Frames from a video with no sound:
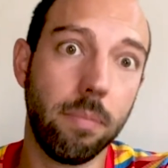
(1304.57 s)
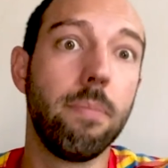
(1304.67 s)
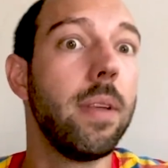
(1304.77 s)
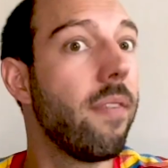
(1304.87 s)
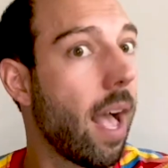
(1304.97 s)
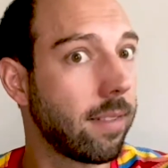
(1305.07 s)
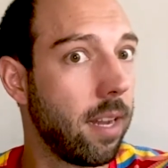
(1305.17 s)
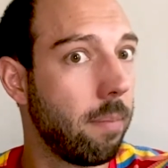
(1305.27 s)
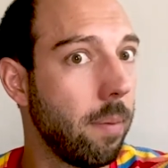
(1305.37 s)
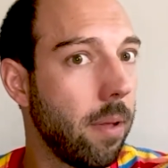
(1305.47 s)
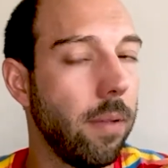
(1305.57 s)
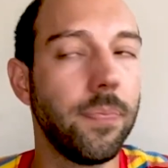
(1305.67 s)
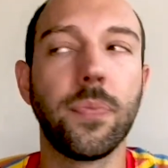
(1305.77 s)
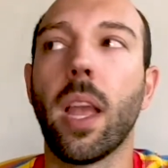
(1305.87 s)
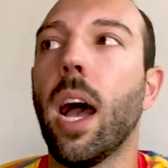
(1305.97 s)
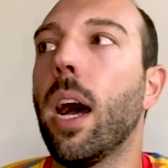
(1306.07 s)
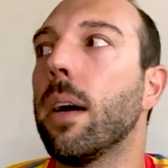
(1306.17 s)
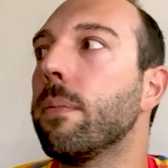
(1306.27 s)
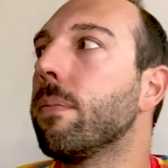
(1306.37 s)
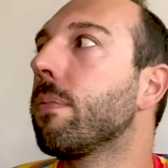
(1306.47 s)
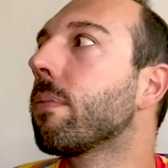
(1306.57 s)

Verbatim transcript: be vaccinated, people. Um,